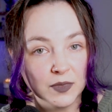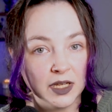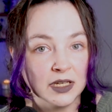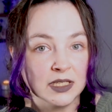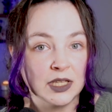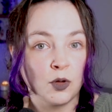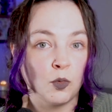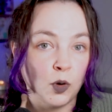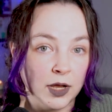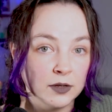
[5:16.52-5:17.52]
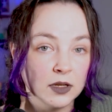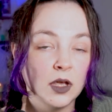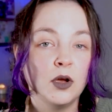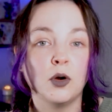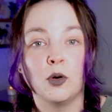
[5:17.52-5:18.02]
It is either one
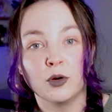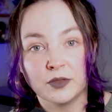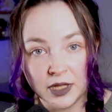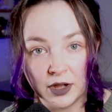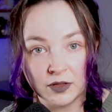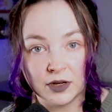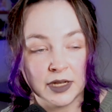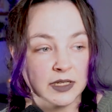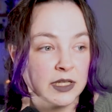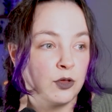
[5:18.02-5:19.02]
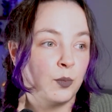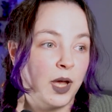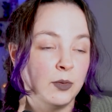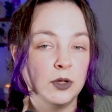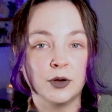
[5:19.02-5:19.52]
or the other. It is either
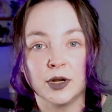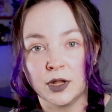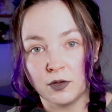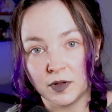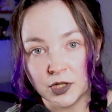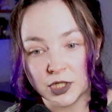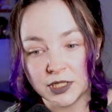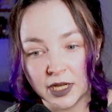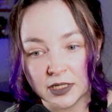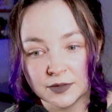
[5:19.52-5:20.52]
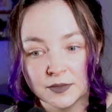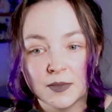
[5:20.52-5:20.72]
Bible or another religious text.